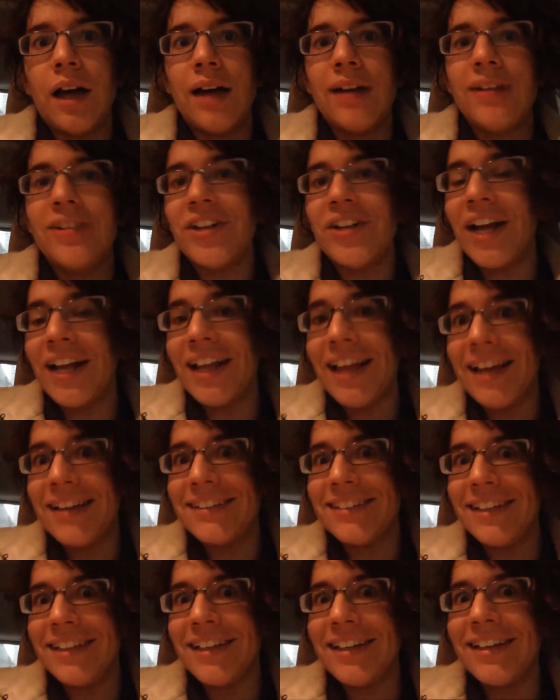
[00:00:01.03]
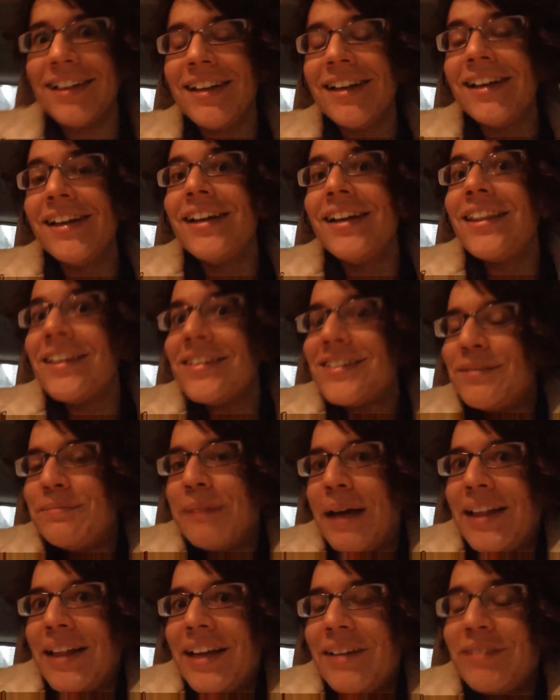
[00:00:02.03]
Hi, Internet and Casey. This is
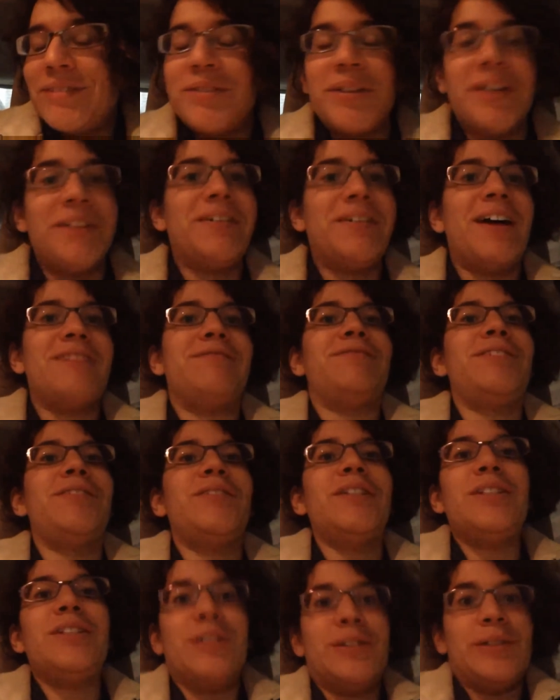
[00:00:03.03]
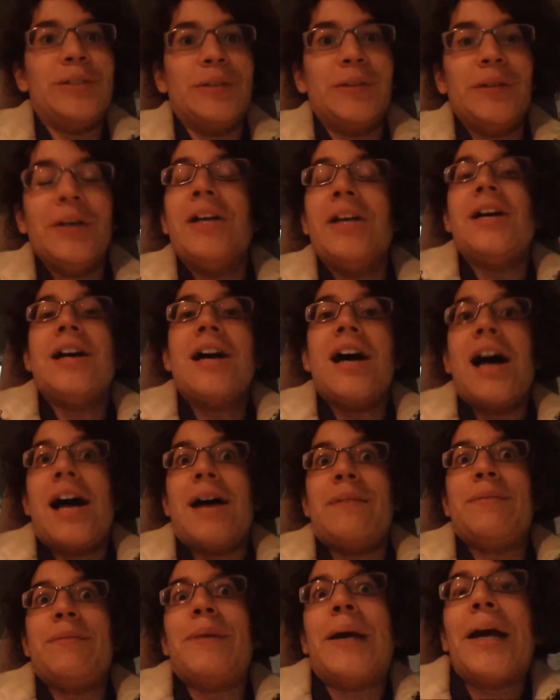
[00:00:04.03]
Melly, 25 and 52.
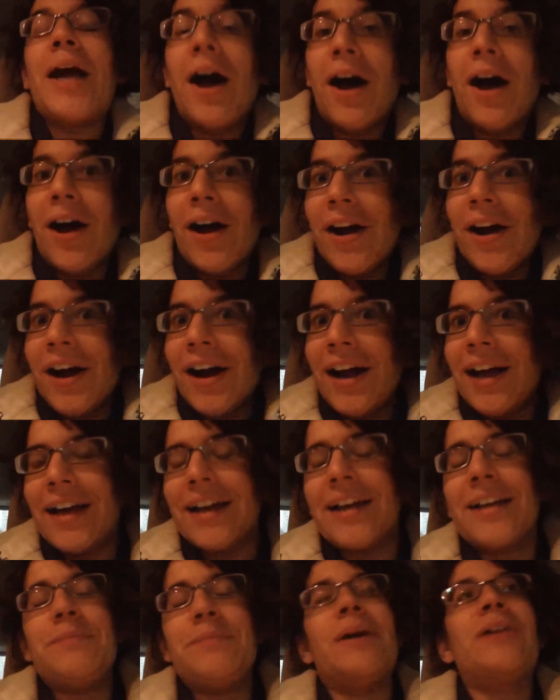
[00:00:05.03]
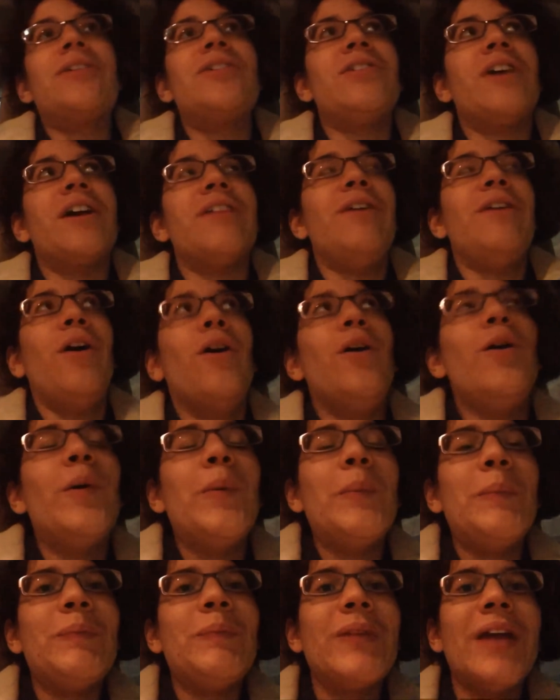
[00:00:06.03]
I'm in my car and about to drive
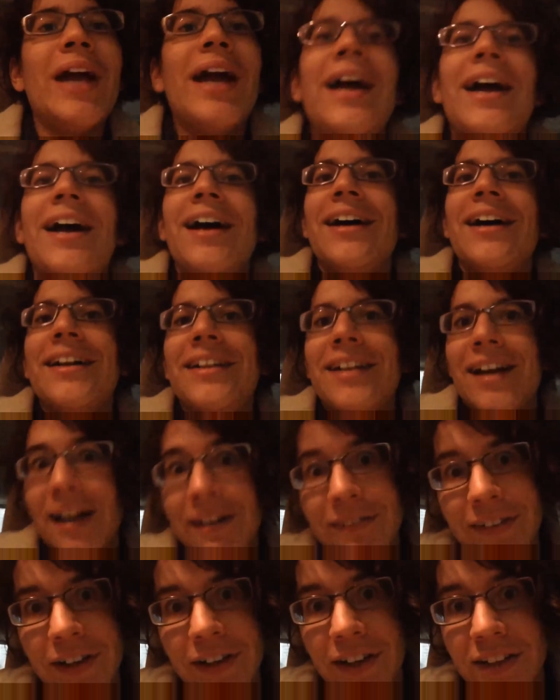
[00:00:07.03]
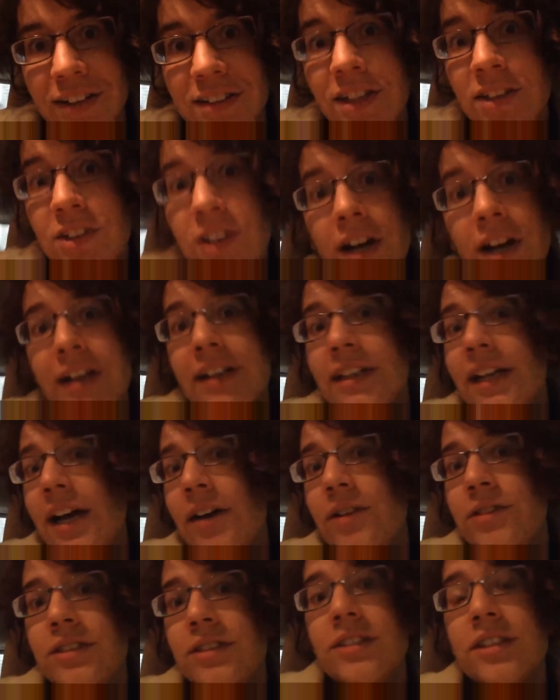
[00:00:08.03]
home, and I figured I'd start talking
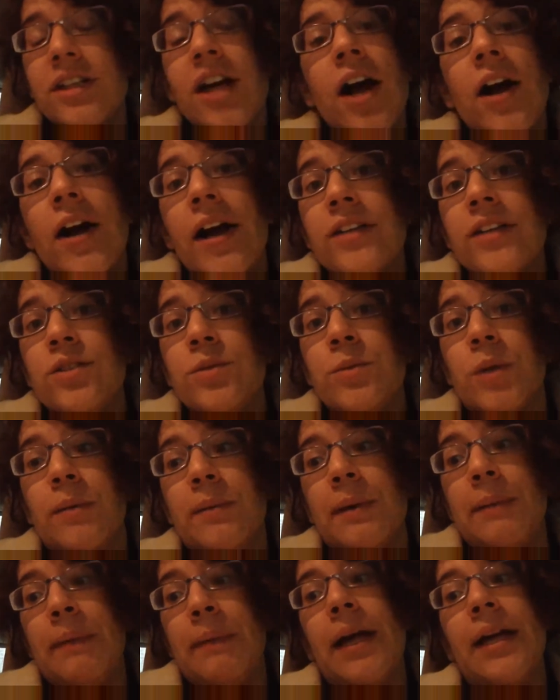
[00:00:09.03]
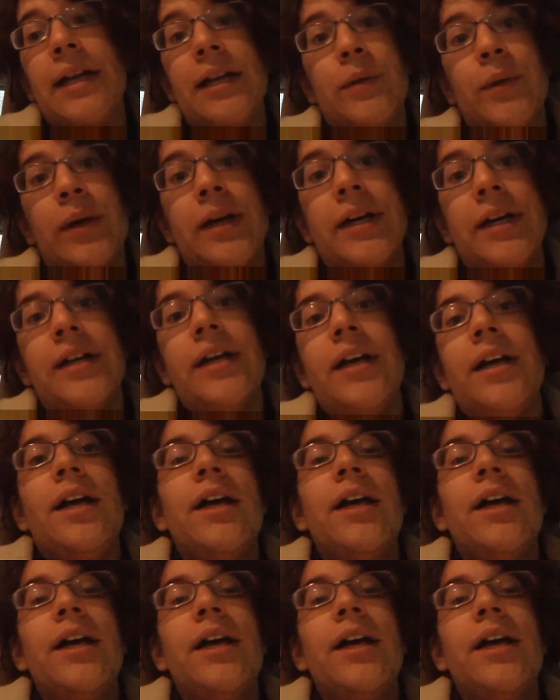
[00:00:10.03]
now since the car has to warm up anyway.